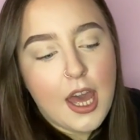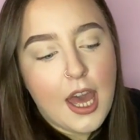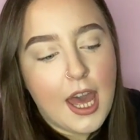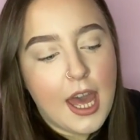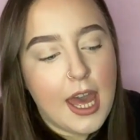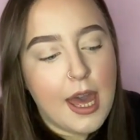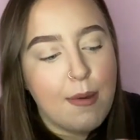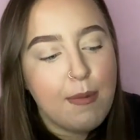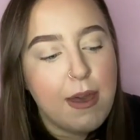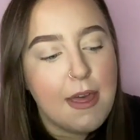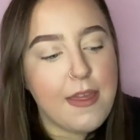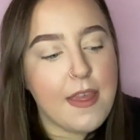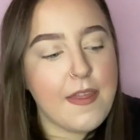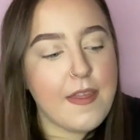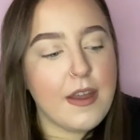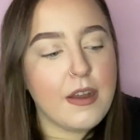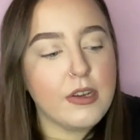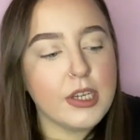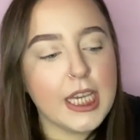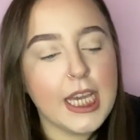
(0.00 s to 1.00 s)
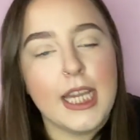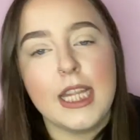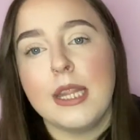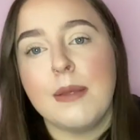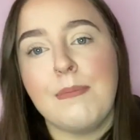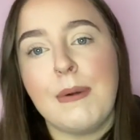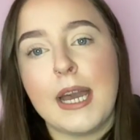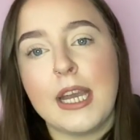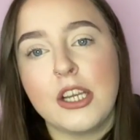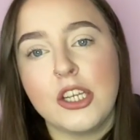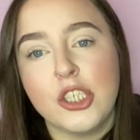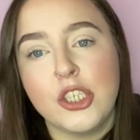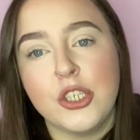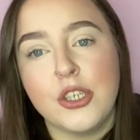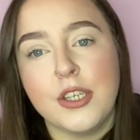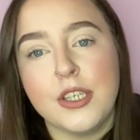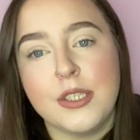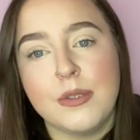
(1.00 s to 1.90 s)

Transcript: And then that'll keep the bag shut as